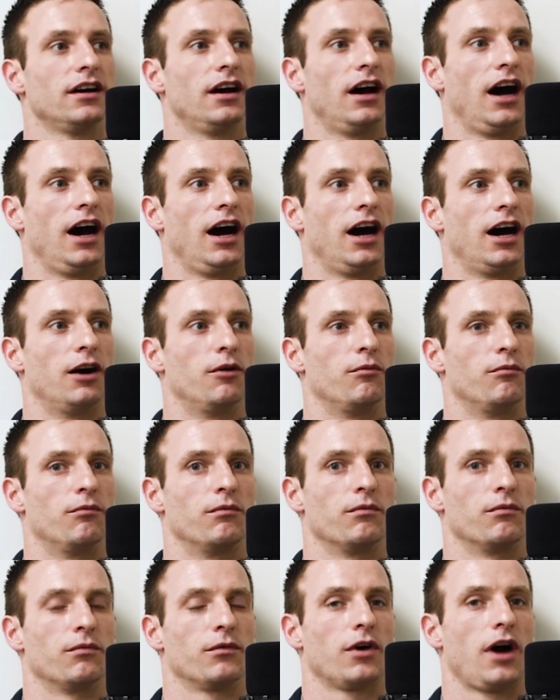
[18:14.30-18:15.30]
Um,
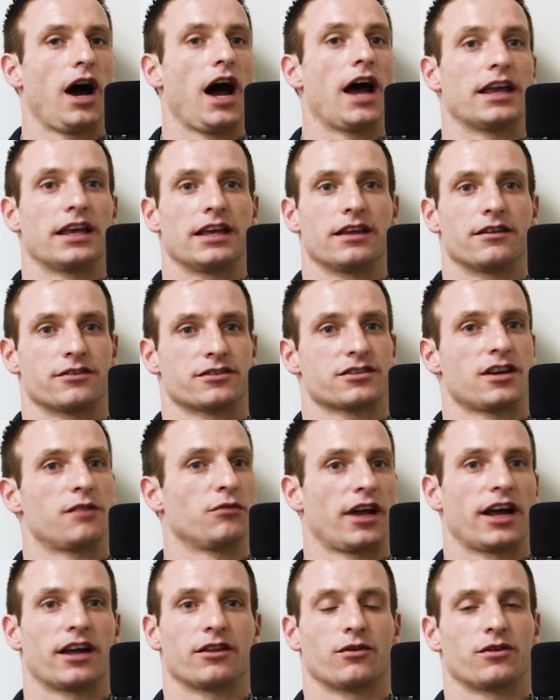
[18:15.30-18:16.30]
mm -hmm. i.e., there's some
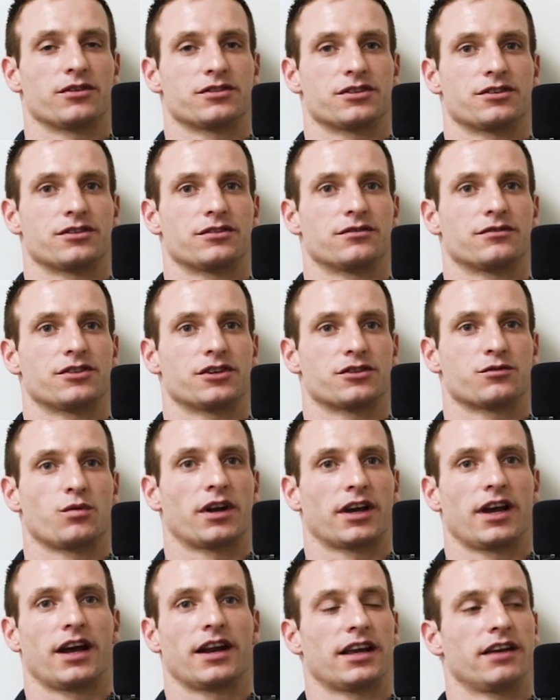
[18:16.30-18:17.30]
landlords that just
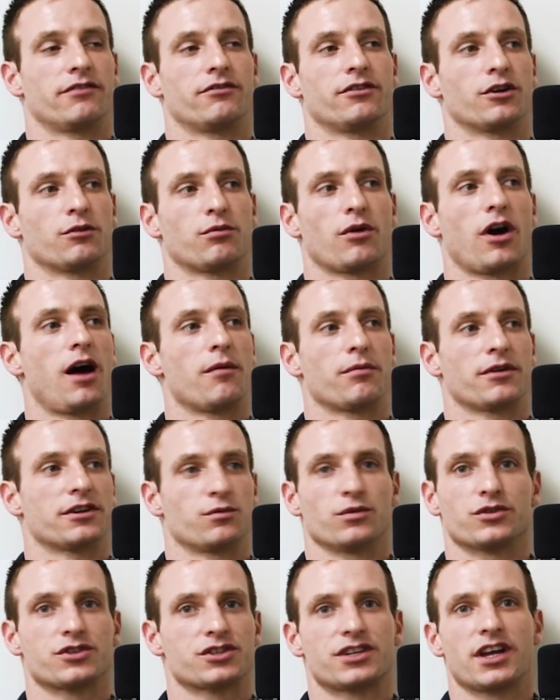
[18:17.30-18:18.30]
want to kind of give you your properties,
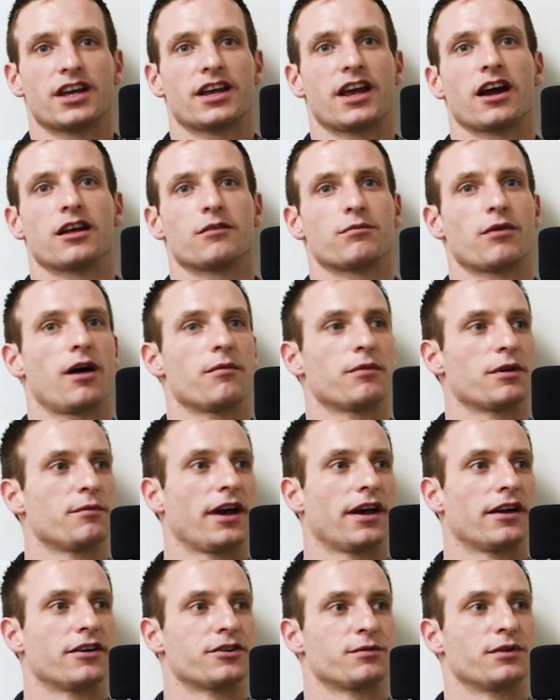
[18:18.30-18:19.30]
and we'll just take care of the property
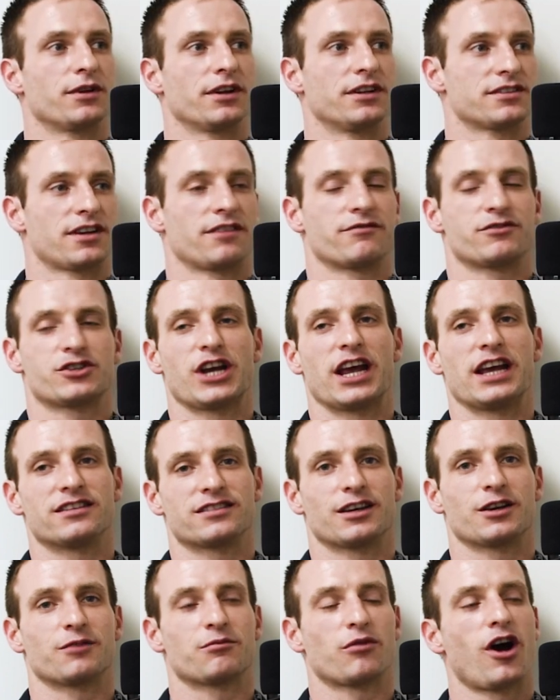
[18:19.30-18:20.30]
management instead of
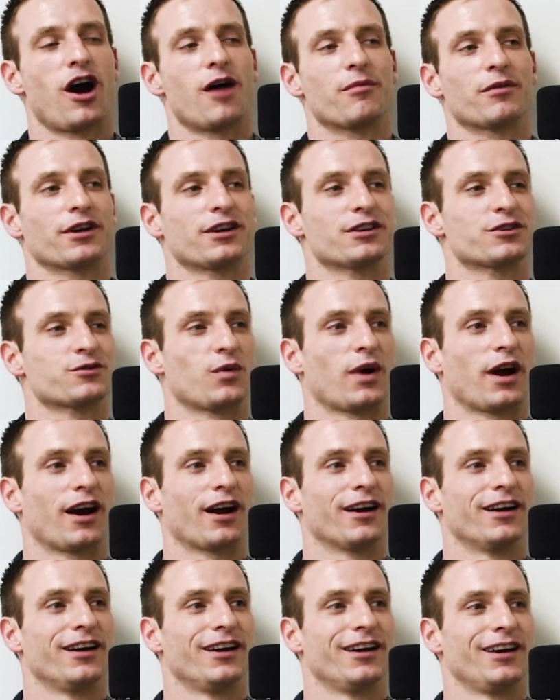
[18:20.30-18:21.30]
chasing properties
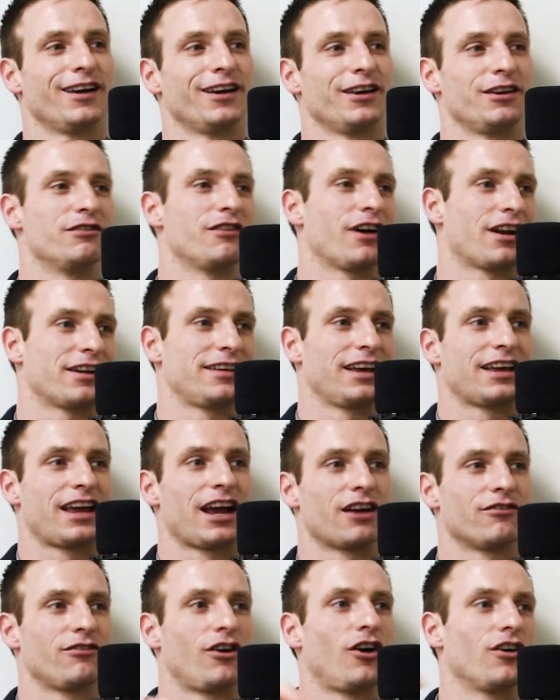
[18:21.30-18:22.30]
where you got to take
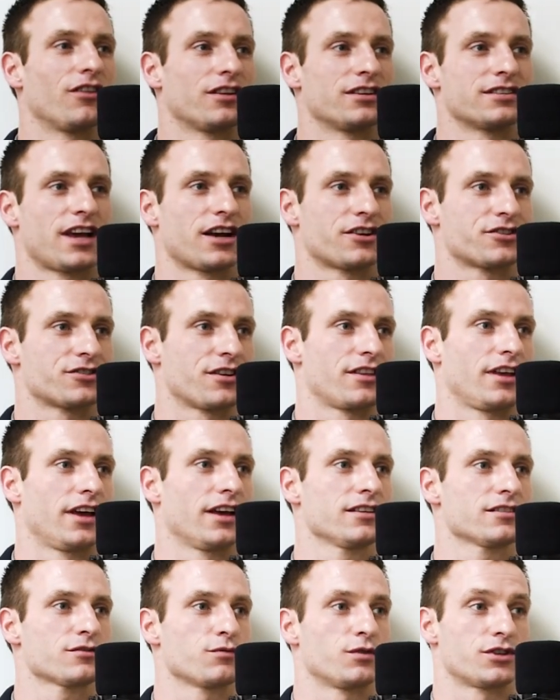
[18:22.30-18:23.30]
care of all these extra
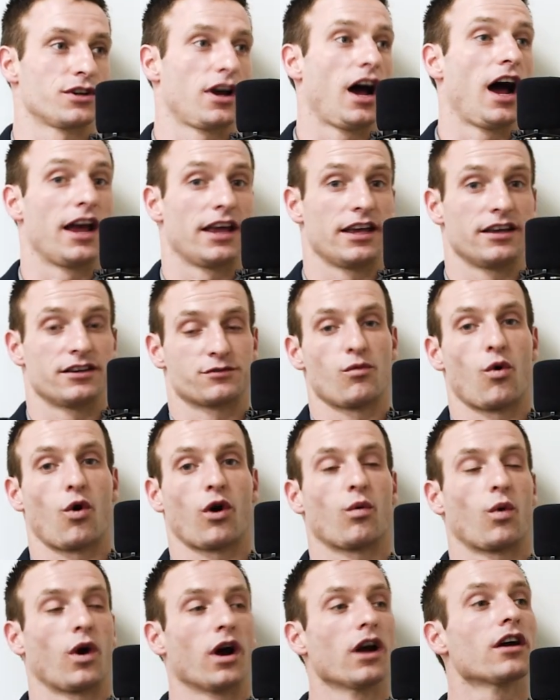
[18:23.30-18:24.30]
things, which i.e. is
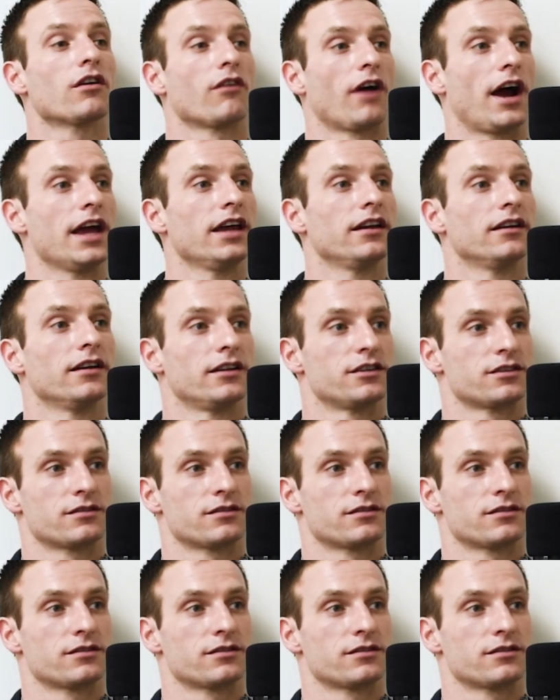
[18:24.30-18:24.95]
more work, right?